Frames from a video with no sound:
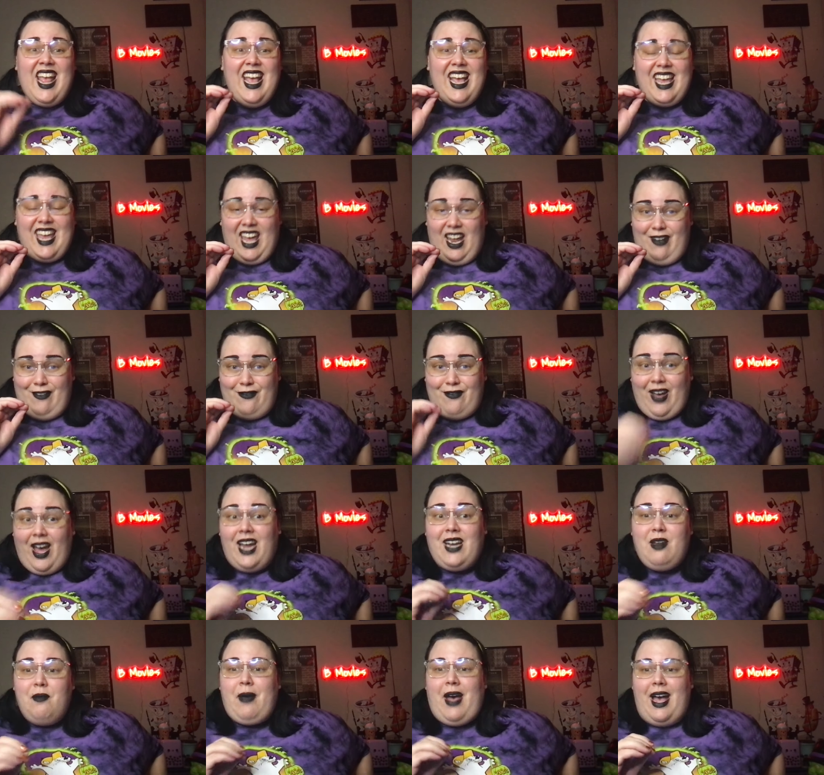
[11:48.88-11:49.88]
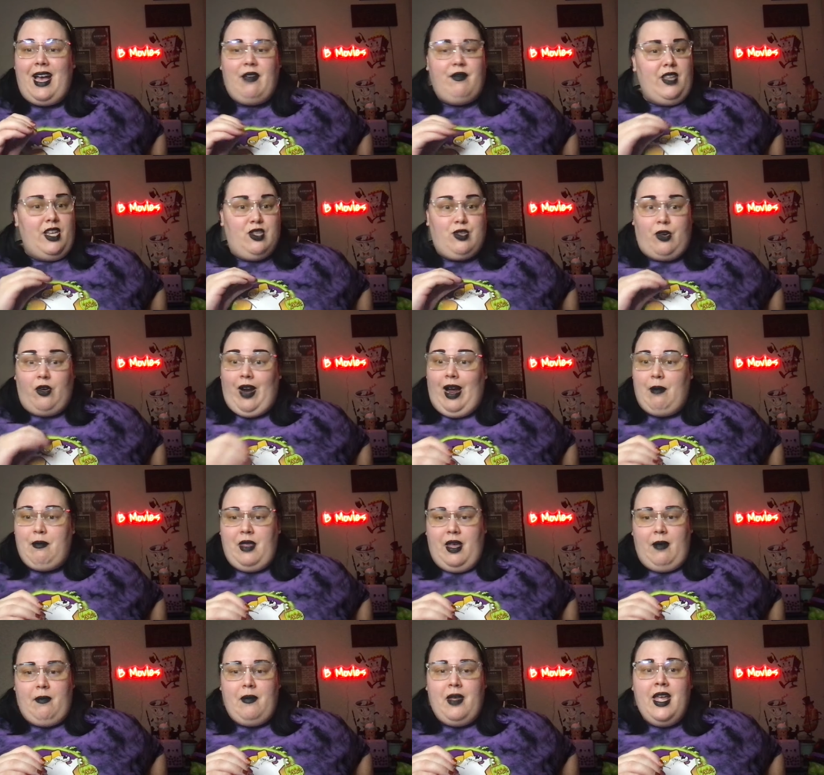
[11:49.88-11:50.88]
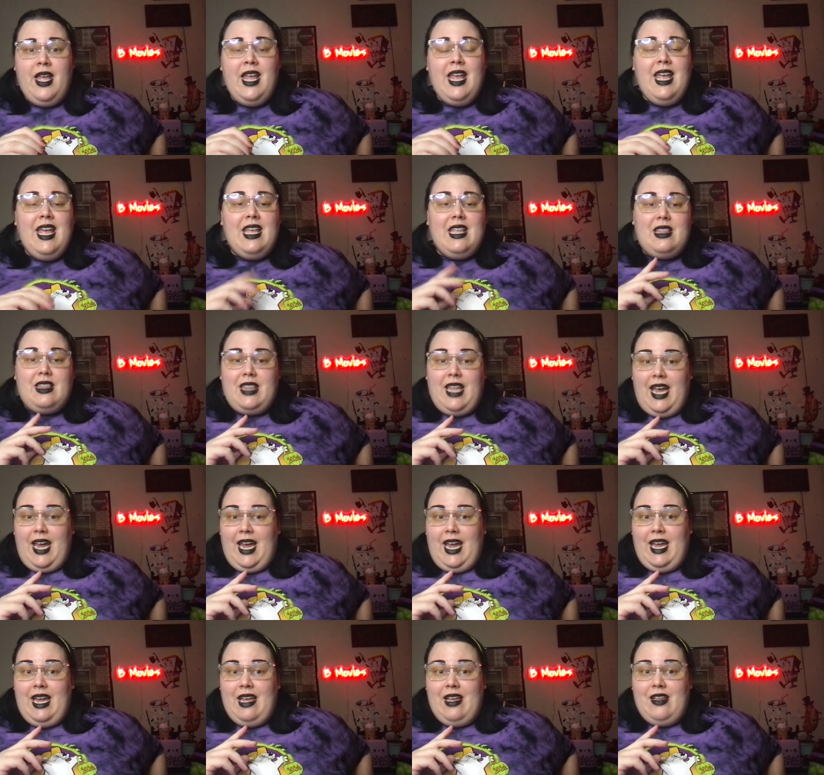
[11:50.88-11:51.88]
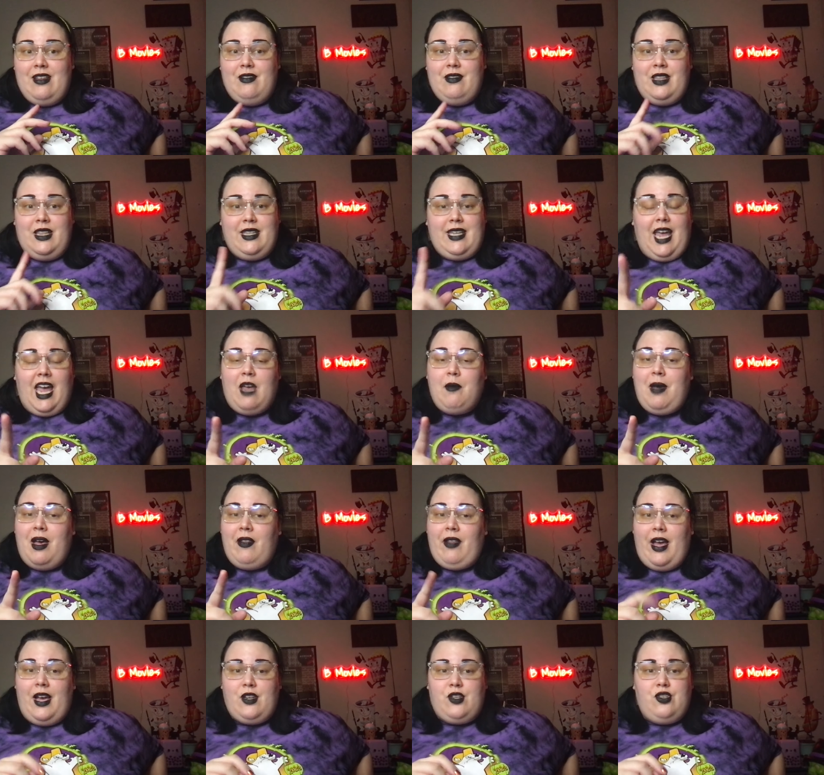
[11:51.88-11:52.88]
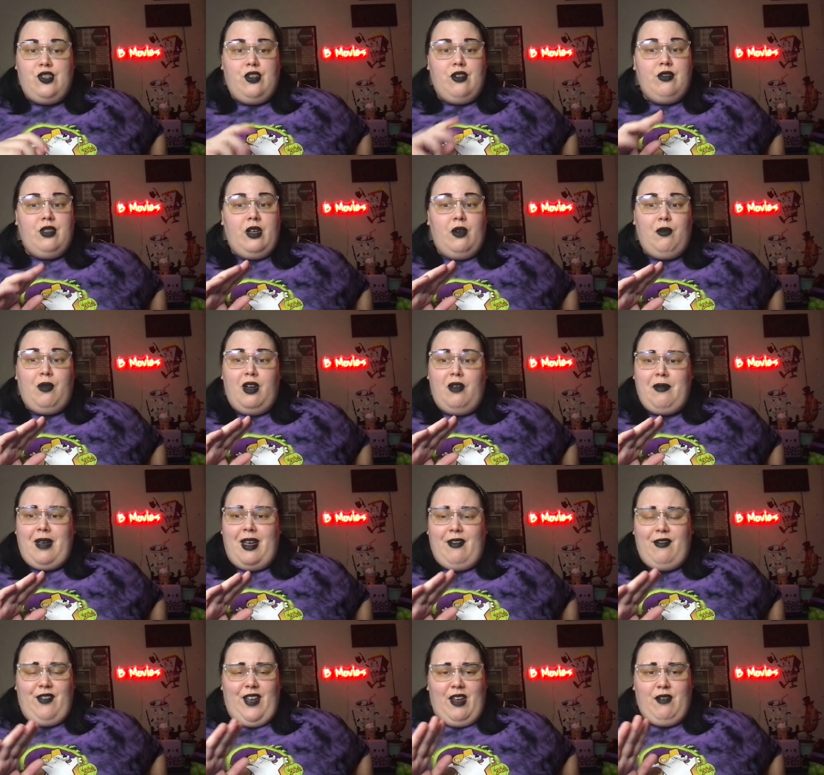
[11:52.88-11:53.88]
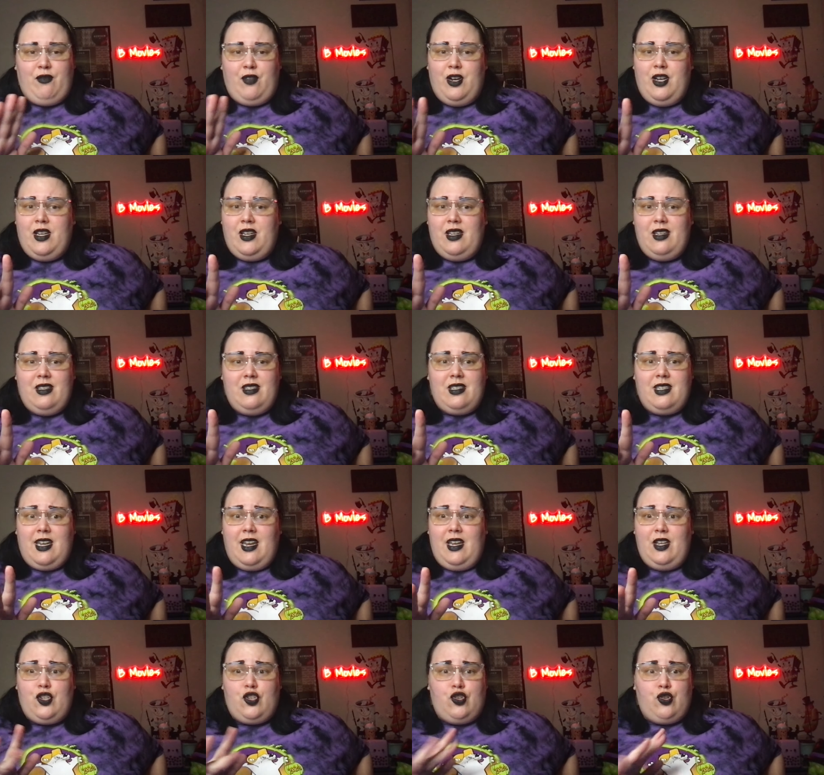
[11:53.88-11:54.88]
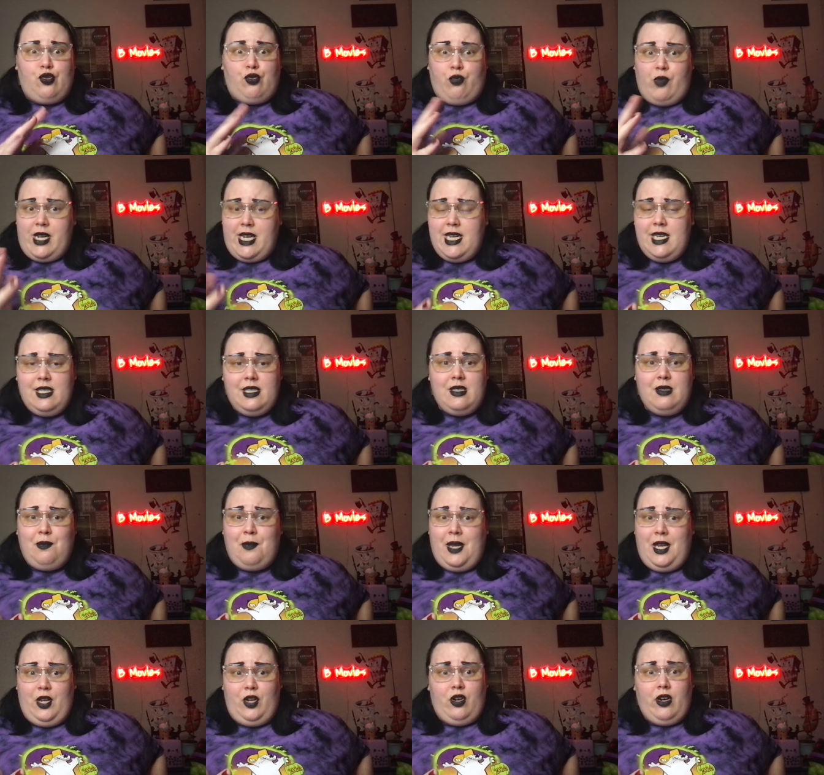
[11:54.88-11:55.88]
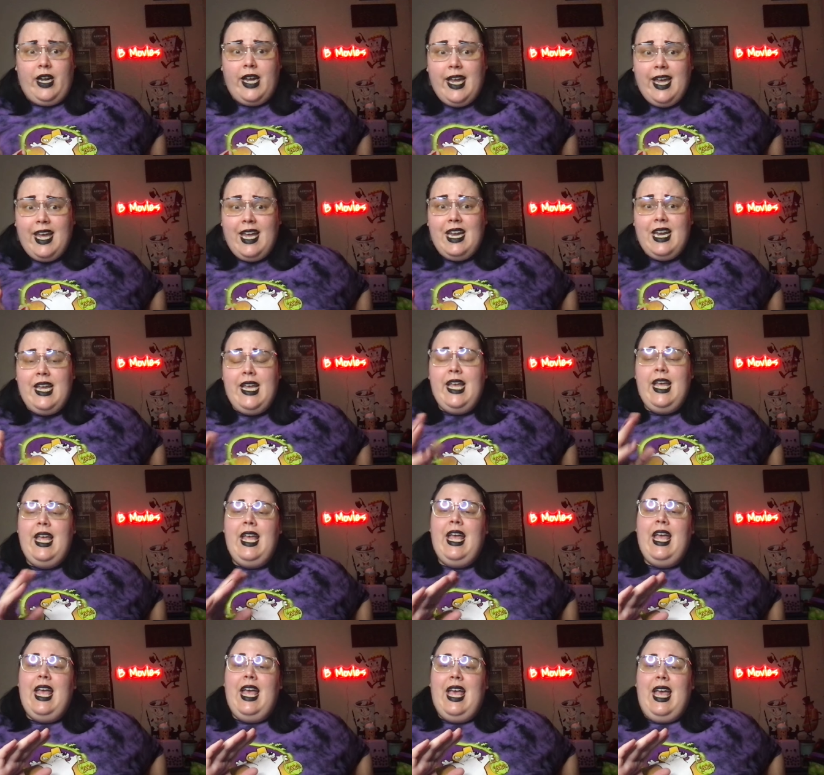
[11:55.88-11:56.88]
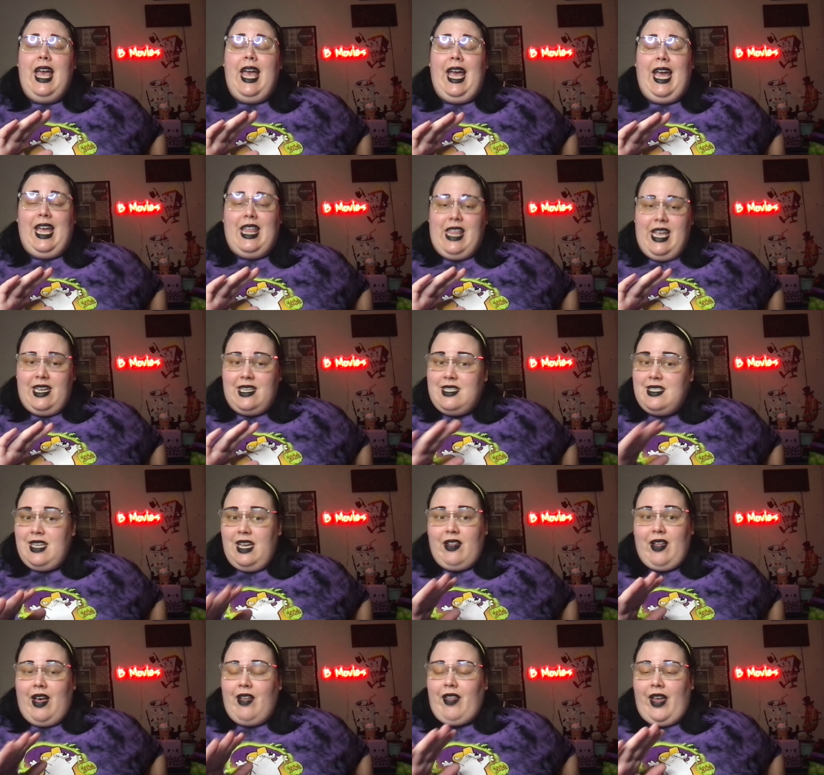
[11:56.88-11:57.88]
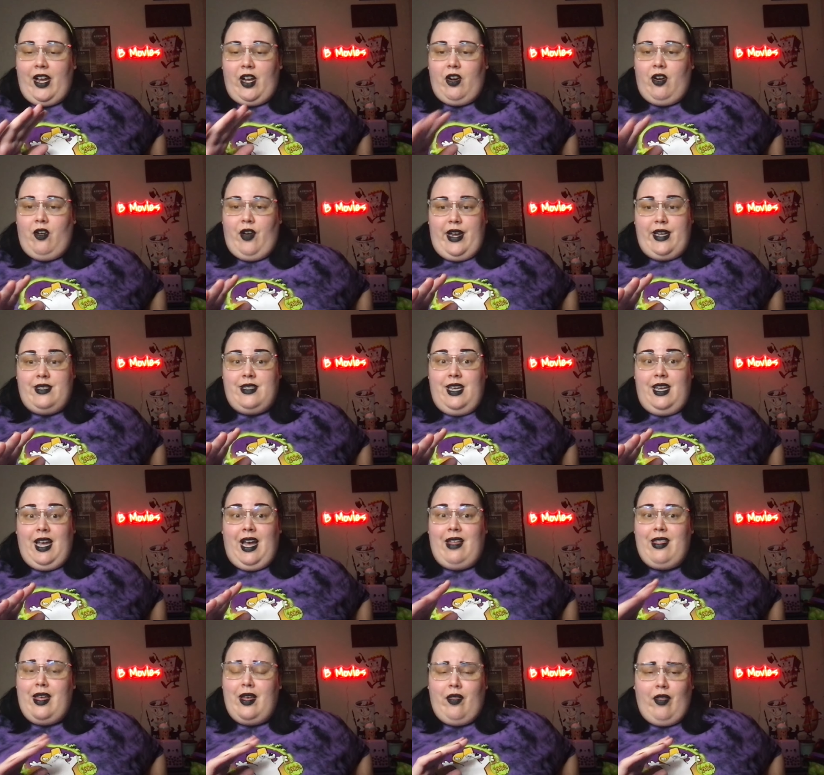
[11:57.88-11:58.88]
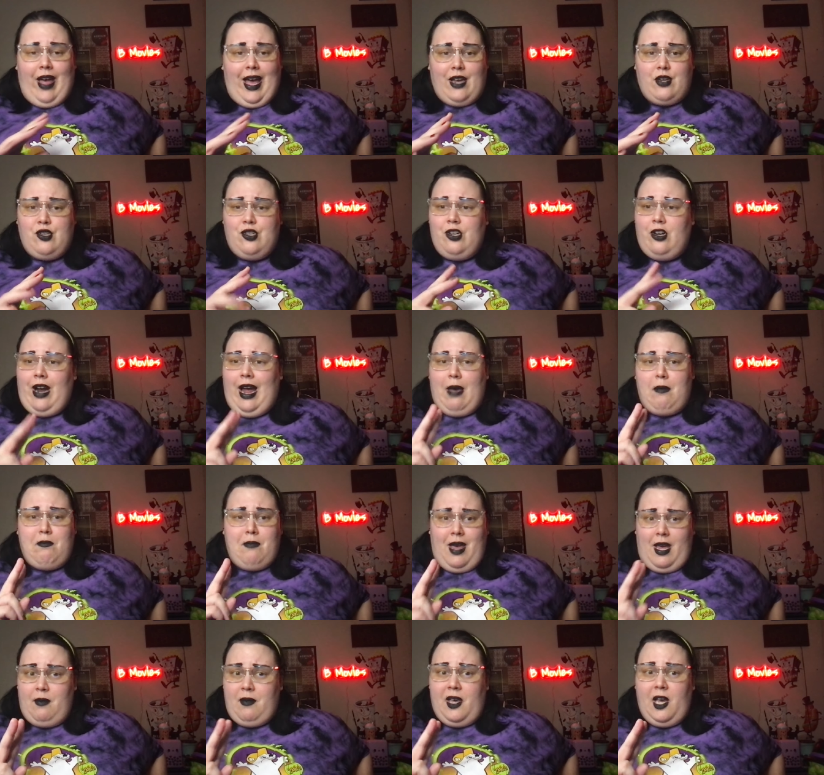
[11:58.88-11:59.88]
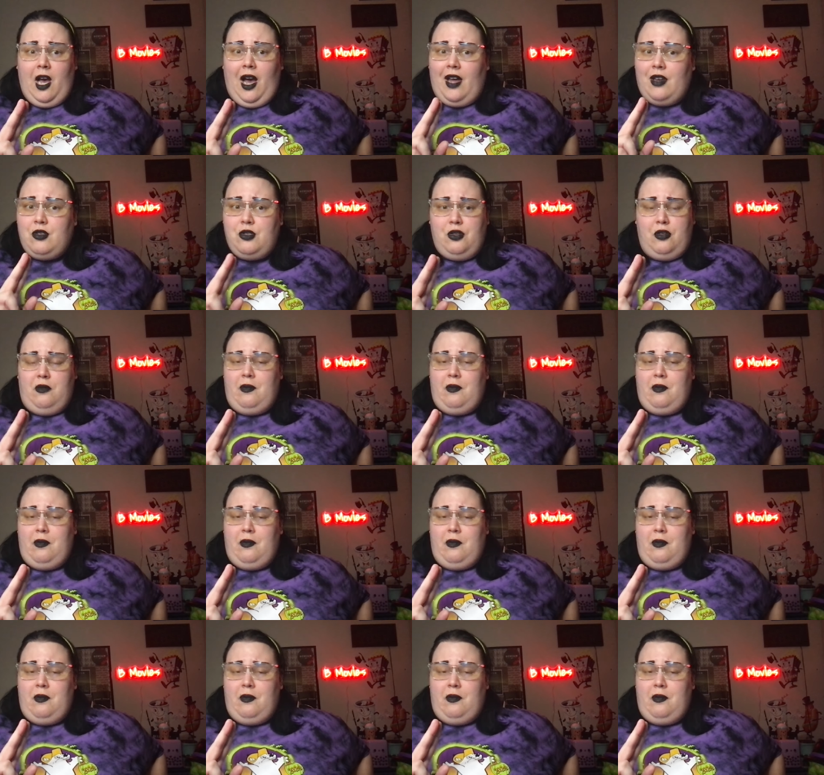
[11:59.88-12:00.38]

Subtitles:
can find a bag of these, grab them. They came out last year. They're one of my favorite treats, period. And they sell out like crazy. I think last year I maybe got 2